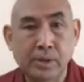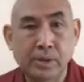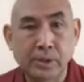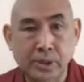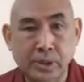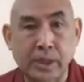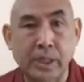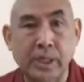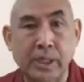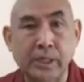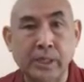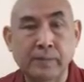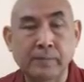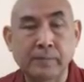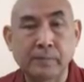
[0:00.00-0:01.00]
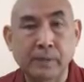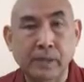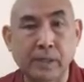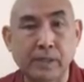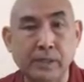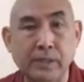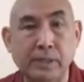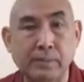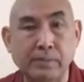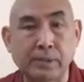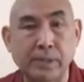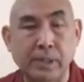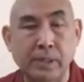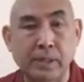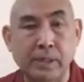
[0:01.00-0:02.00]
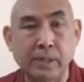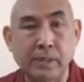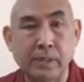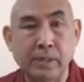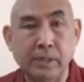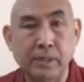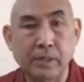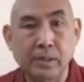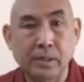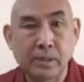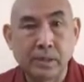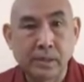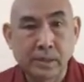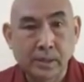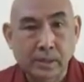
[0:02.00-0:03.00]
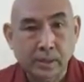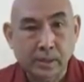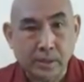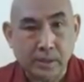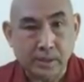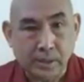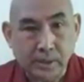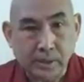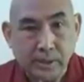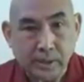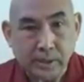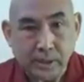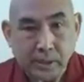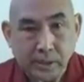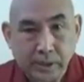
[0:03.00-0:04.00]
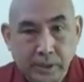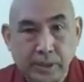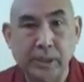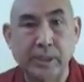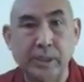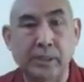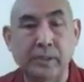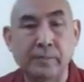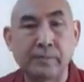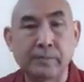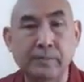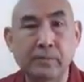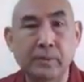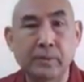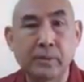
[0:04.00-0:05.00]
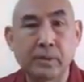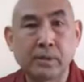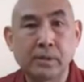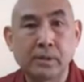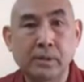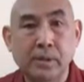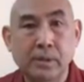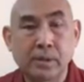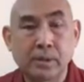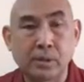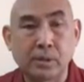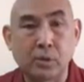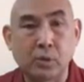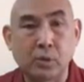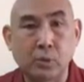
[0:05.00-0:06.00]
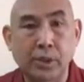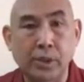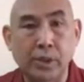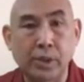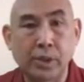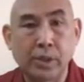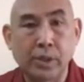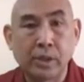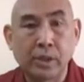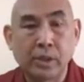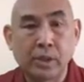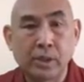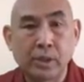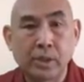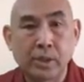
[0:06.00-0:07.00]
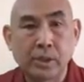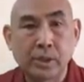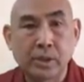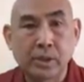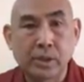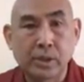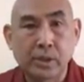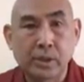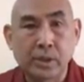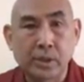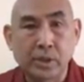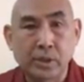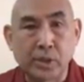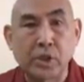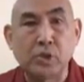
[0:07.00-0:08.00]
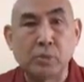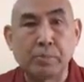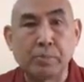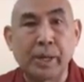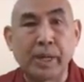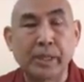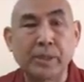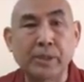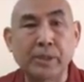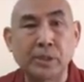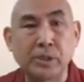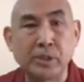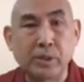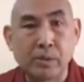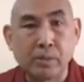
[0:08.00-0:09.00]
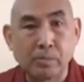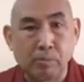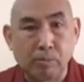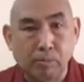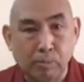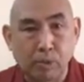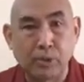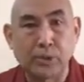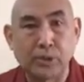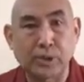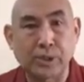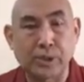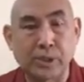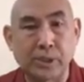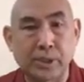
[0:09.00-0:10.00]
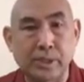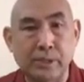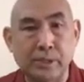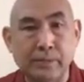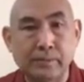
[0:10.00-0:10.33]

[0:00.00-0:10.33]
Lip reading: stuck in samsara. That this is the reason, you know, we need to practice bodhicitta.